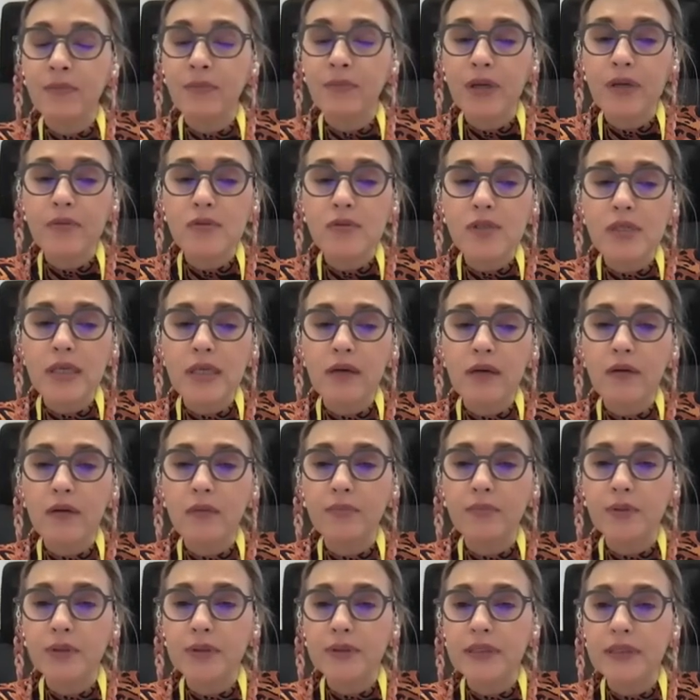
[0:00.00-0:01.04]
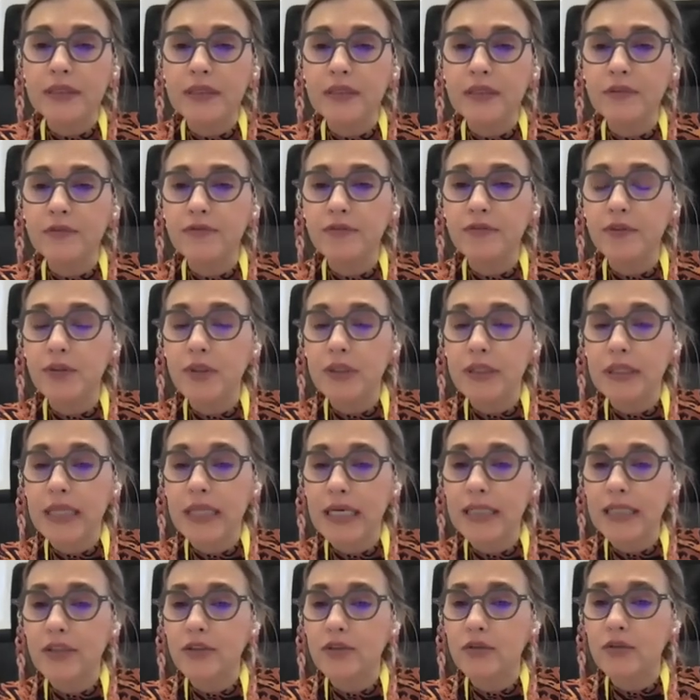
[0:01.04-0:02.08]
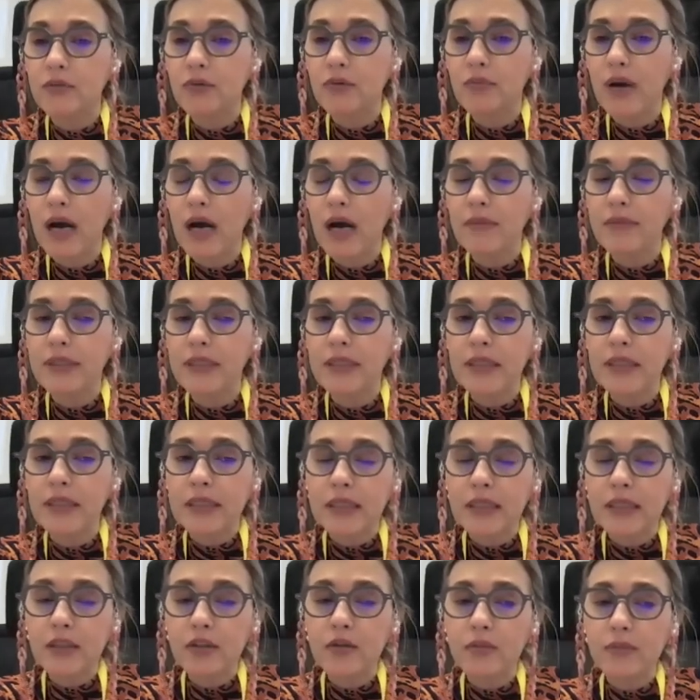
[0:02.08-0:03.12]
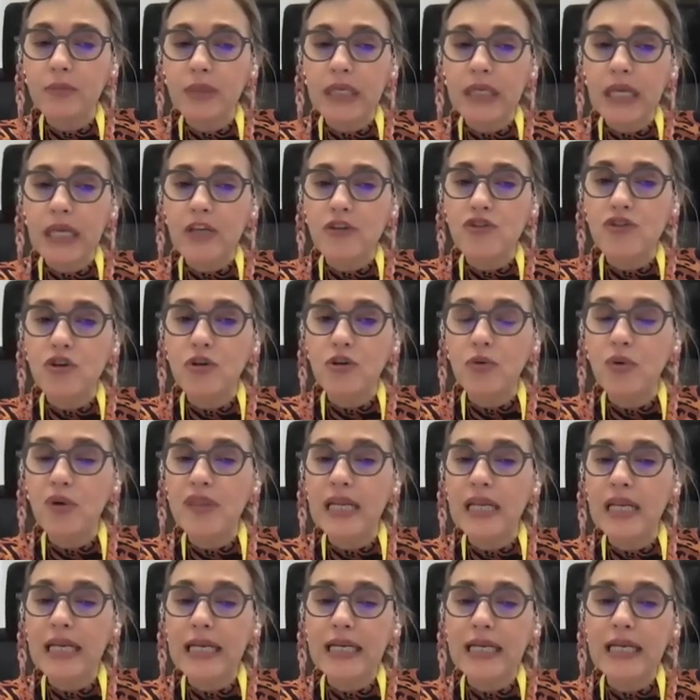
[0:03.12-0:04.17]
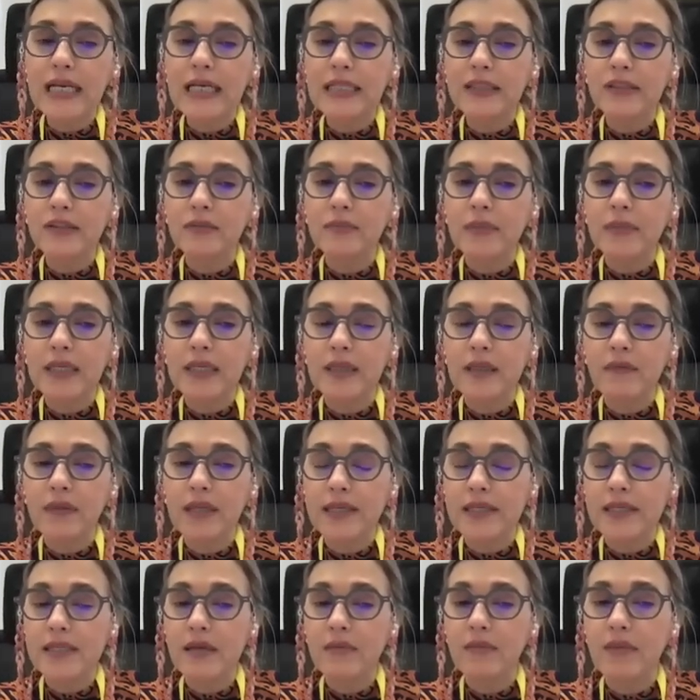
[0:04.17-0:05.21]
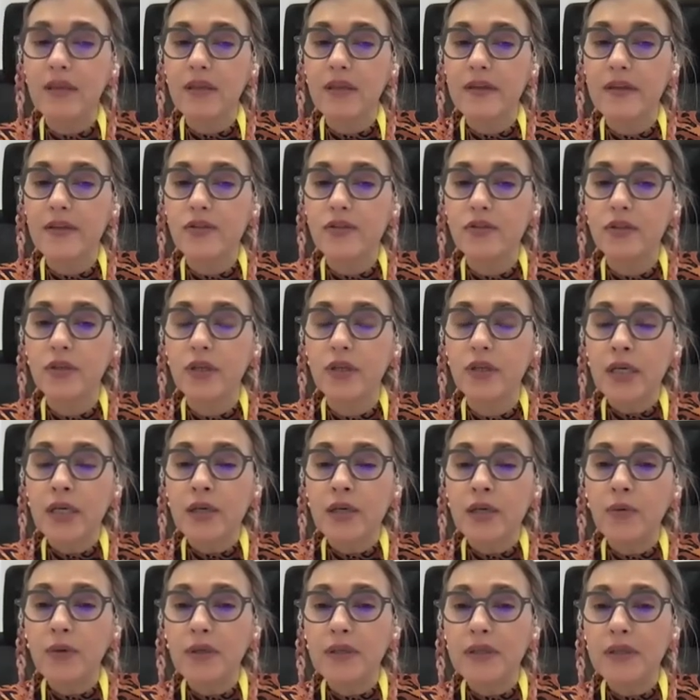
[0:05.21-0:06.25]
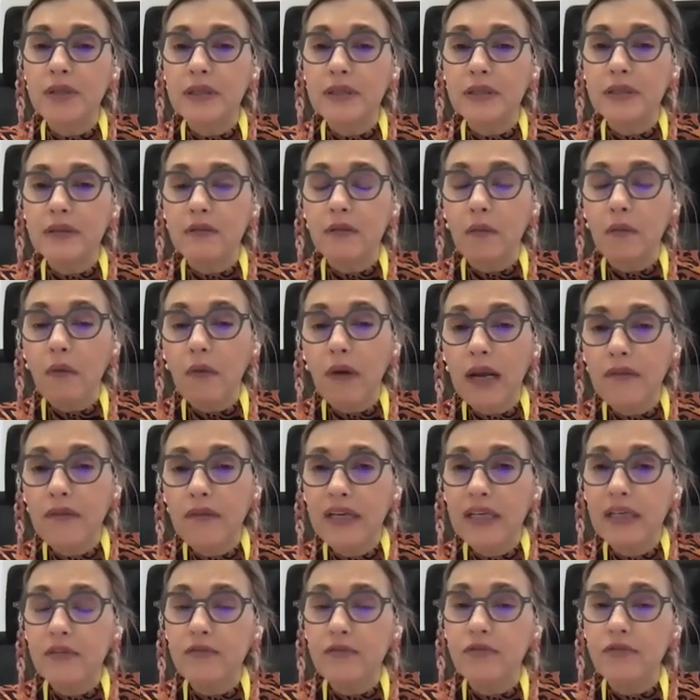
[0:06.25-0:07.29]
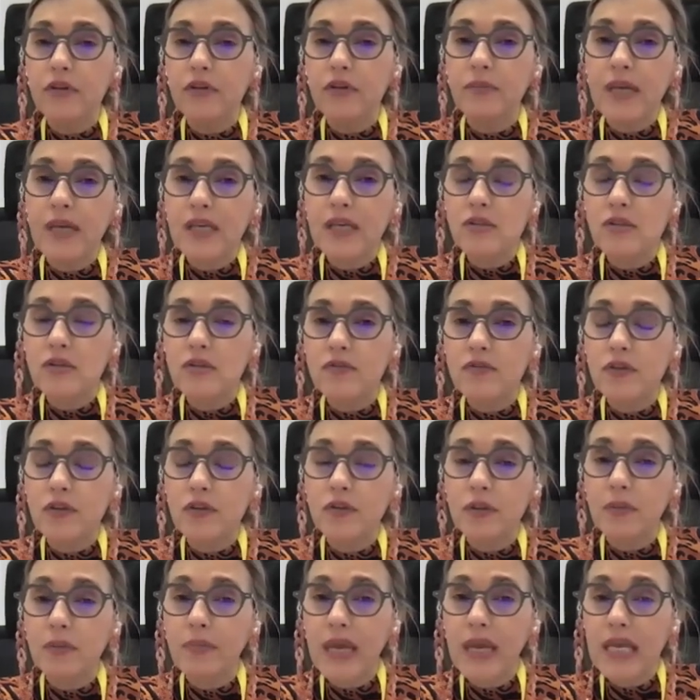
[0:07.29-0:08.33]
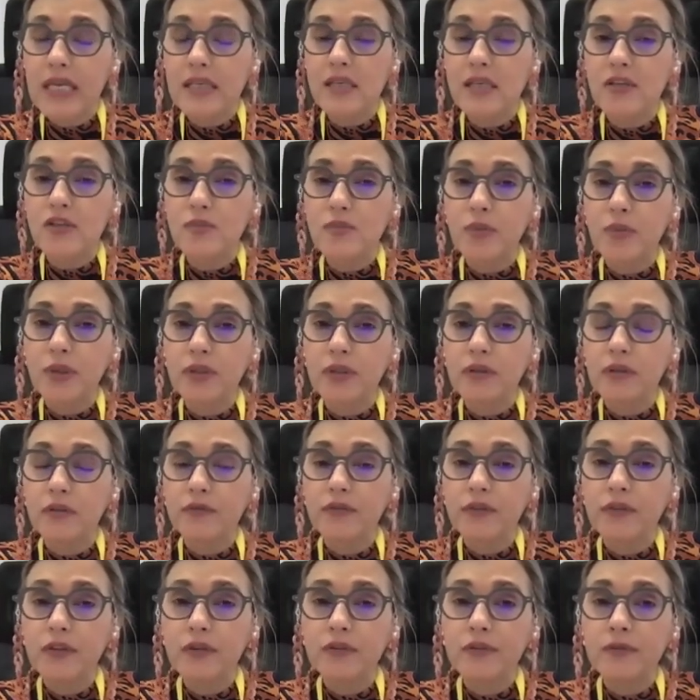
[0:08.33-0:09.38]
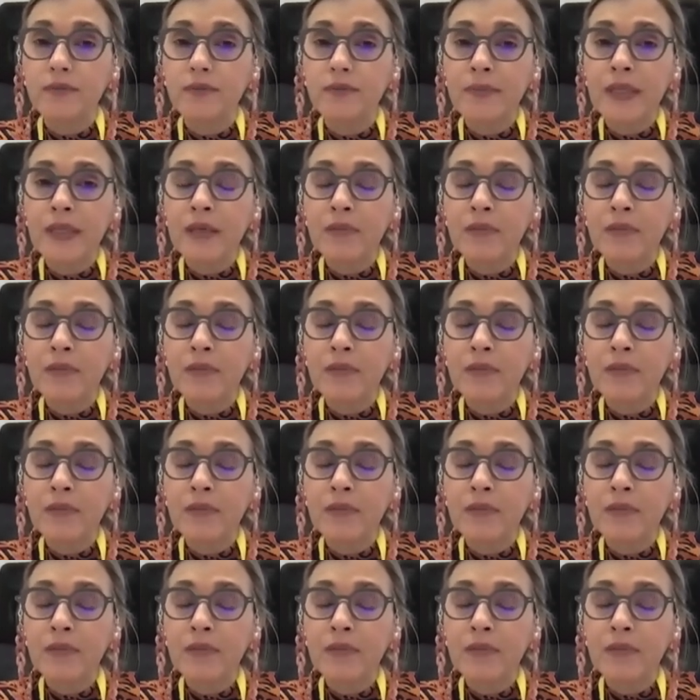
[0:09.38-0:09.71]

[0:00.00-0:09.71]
previously reported for daratumumab in combination with lenalidomide and dexamethasone, with relevant information from the patient's point of view,